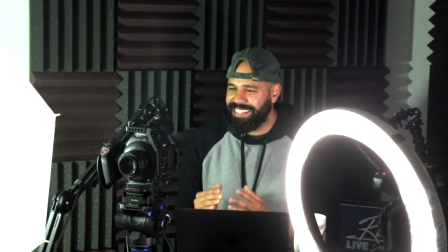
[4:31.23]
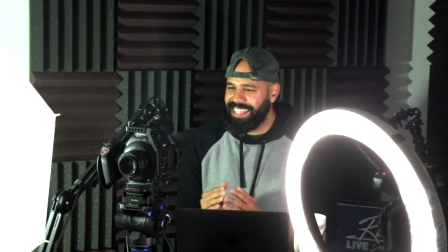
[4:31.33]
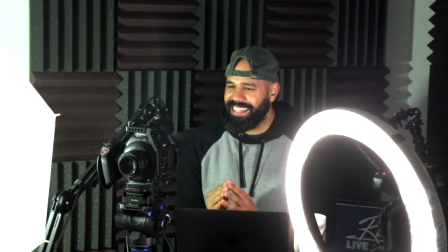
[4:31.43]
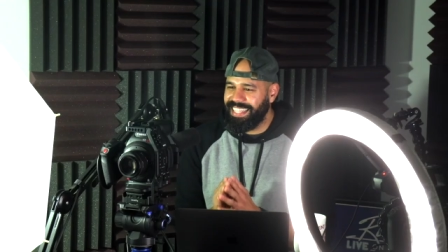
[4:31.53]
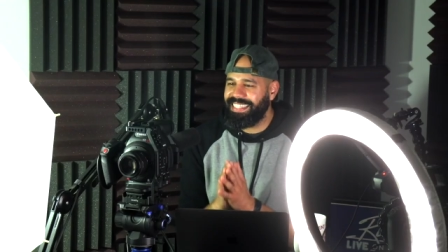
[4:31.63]

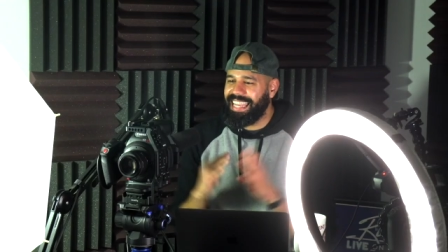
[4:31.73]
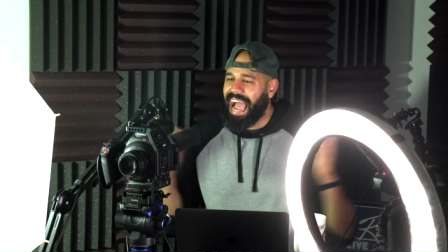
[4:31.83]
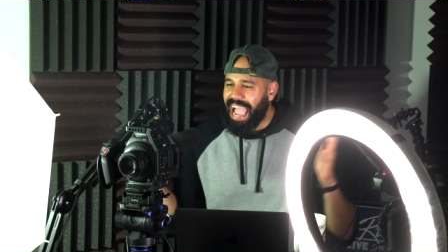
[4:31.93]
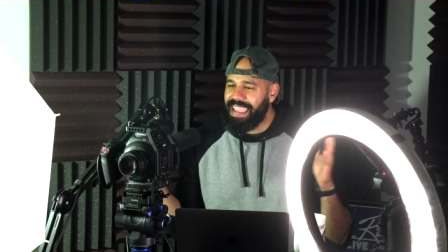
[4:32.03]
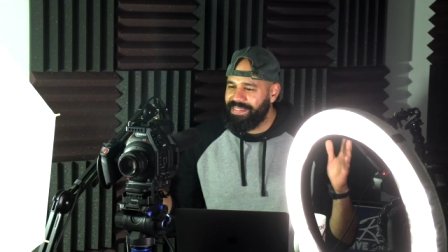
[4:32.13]
the
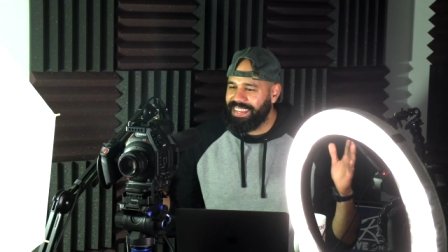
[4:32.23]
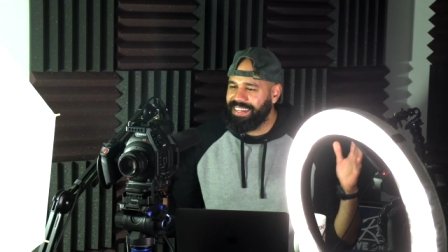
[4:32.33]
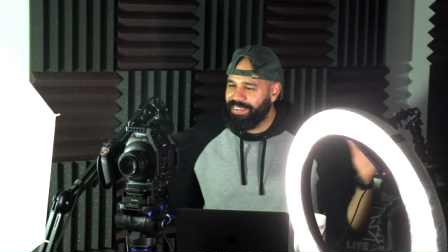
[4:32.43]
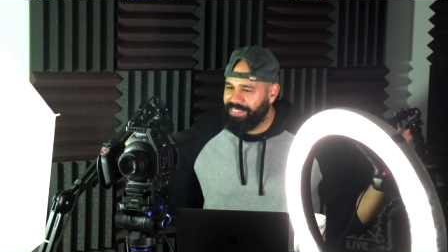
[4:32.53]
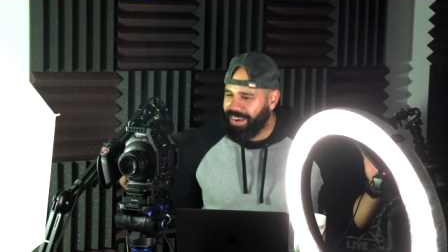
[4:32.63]
timing
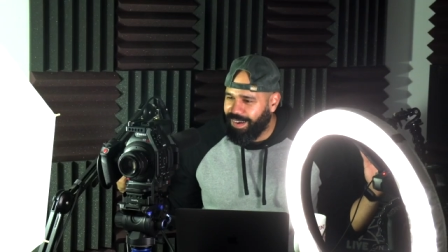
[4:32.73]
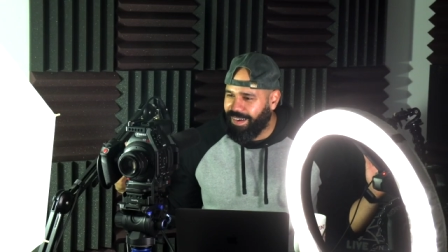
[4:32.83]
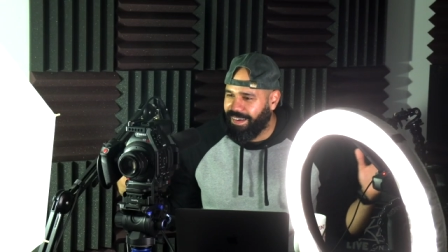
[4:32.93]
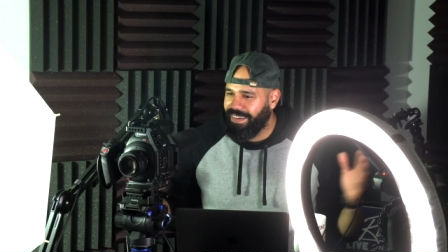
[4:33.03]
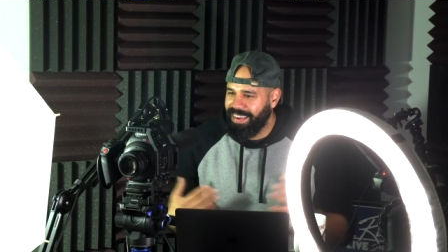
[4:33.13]
of it
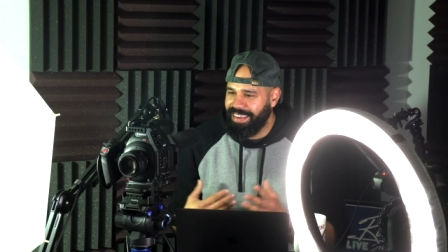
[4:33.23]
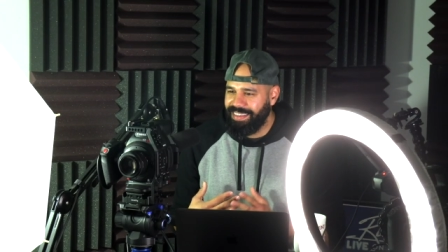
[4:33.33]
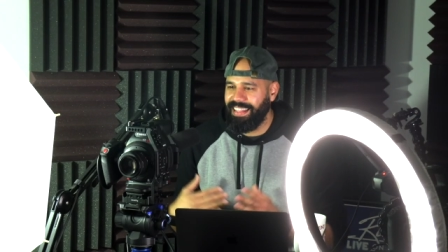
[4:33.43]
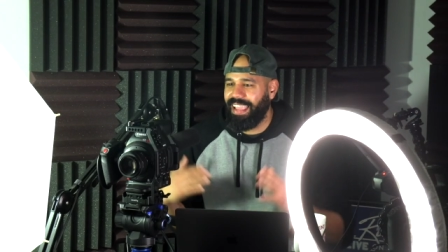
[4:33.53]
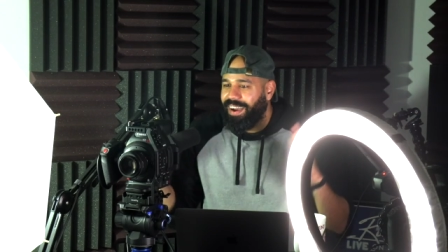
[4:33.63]
all,
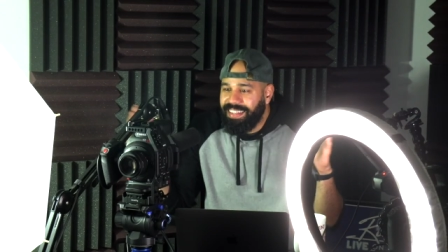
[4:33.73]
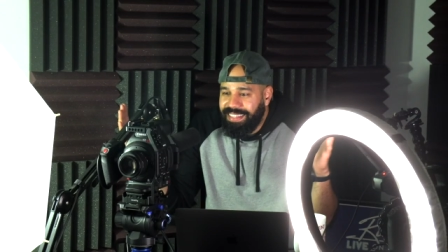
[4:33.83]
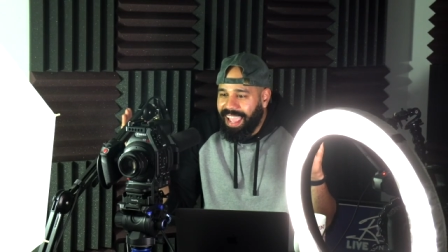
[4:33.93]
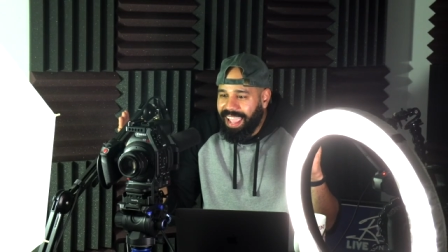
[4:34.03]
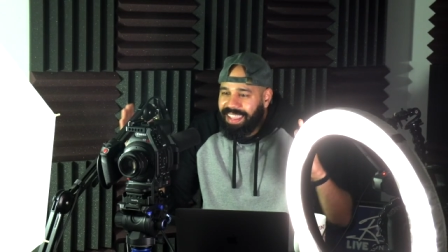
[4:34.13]
it's like a
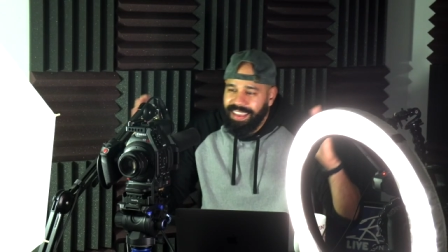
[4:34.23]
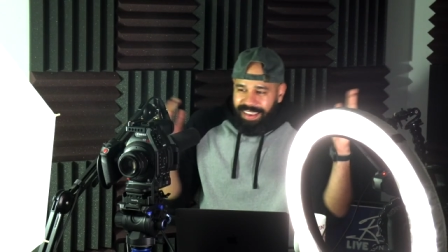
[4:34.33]
day